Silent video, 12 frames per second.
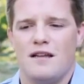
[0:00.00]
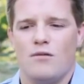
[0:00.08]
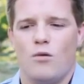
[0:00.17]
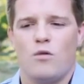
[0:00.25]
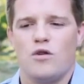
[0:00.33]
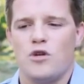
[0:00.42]

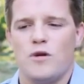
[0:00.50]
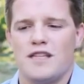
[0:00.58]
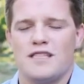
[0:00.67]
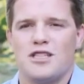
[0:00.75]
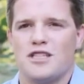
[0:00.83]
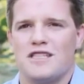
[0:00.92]
what we're doing
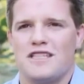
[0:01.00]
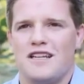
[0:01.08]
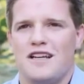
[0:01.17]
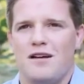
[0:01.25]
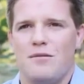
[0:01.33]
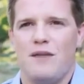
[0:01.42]
isn't just
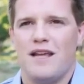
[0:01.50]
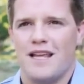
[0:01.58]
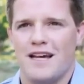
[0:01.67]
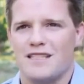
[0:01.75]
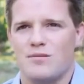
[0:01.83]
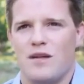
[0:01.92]

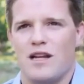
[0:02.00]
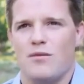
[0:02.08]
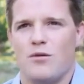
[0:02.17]
making us money,